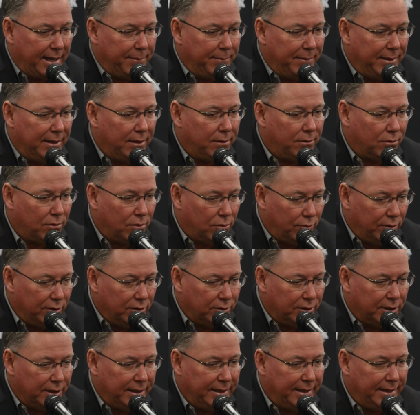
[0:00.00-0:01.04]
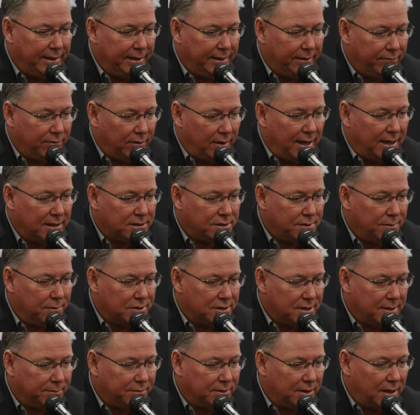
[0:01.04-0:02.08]
came in through a real good inning. Velocity
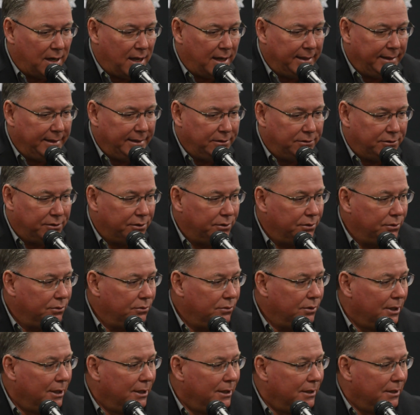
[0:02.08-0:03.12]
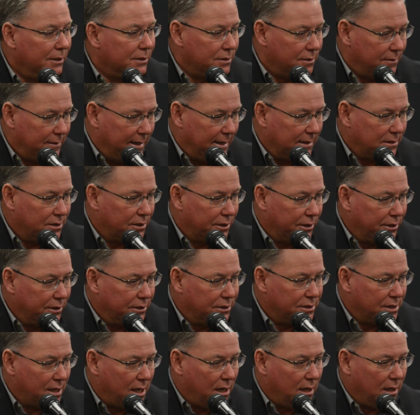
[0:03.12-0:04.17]
was up to 92, so that's a
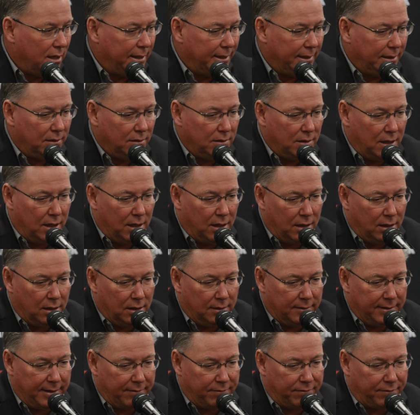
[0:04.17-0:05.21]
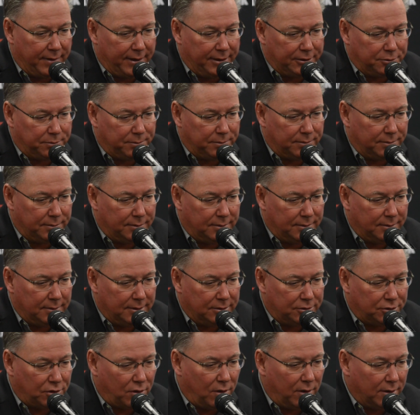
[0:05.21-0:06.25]
good sign. That freshman
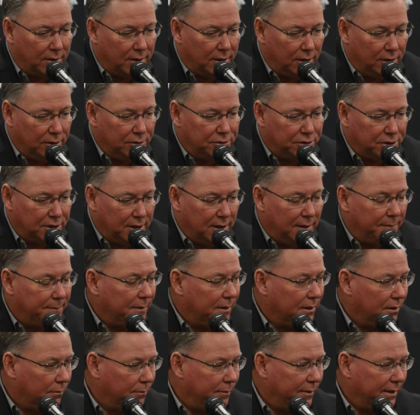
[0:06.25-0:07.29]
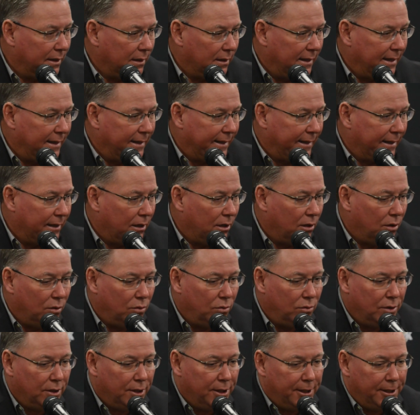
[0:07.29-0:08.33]
starting to loosen up a little bit, let it
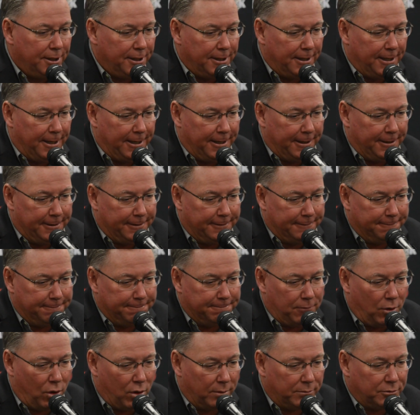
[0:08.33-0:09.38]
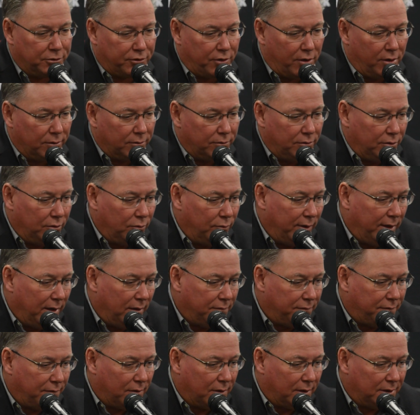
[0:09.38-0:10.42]
go. Armstrong threw
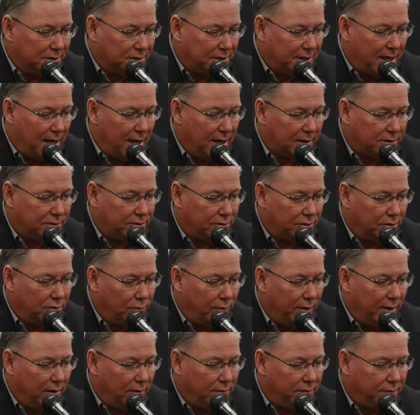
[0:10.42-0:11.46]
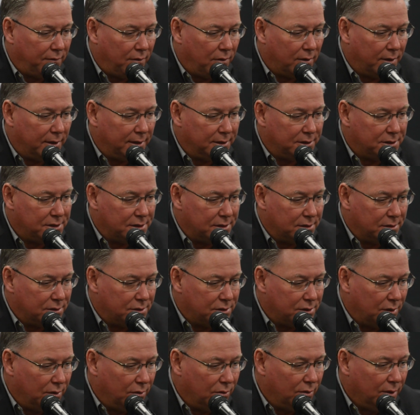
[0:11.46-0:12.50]
well for us. Cox threw well for us. And
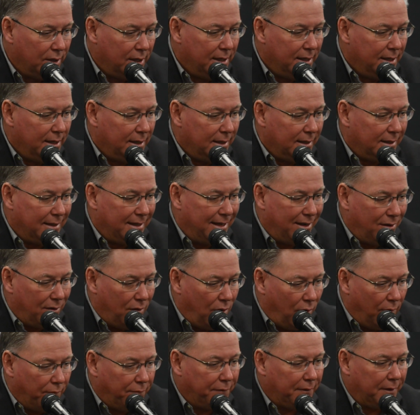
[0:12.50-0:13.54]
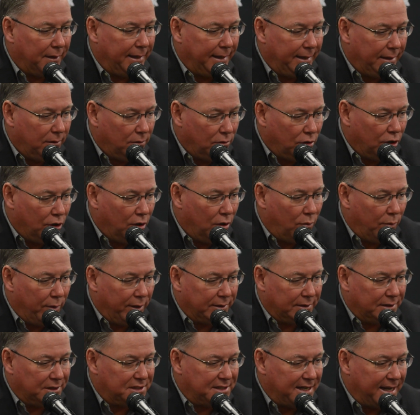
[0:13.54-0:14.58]
so hopefully, you know,
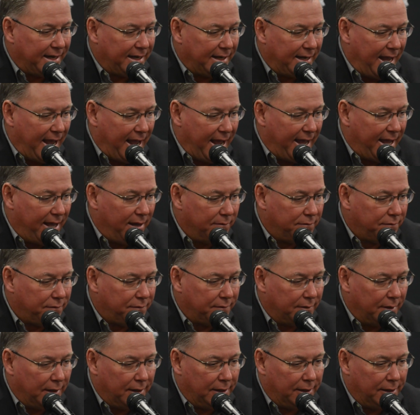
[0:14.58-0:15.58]
we're in the second half,